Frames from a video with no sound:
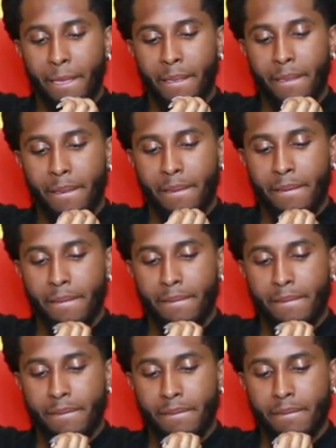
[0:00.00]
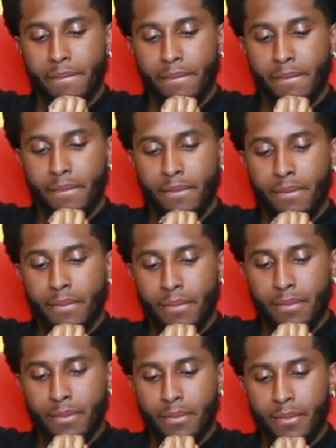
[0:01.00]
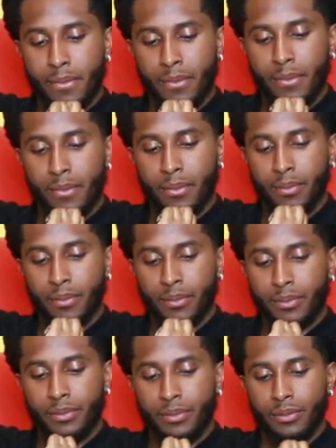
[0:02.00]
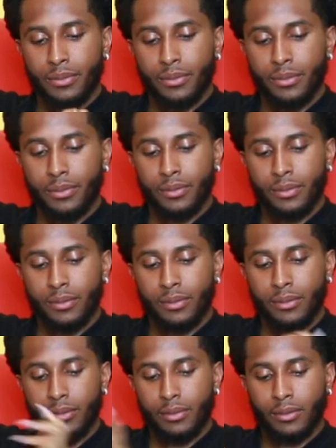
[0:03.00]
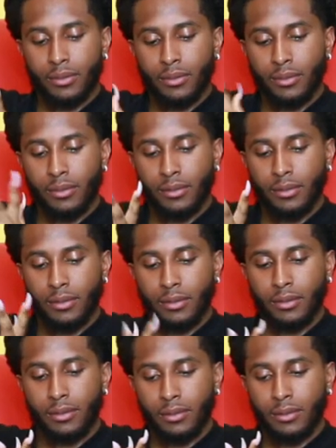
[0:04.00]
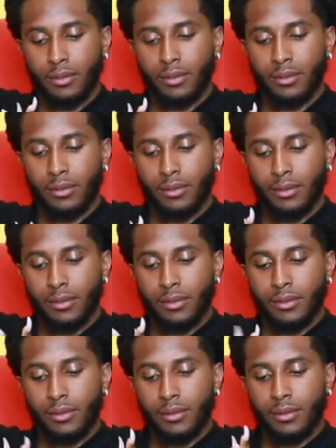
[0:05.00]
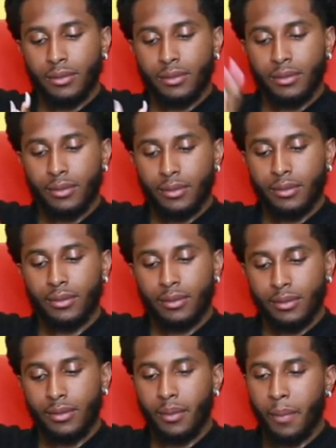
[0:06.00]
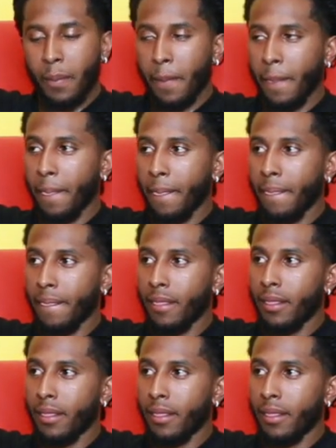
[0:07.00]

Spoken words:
[no speech]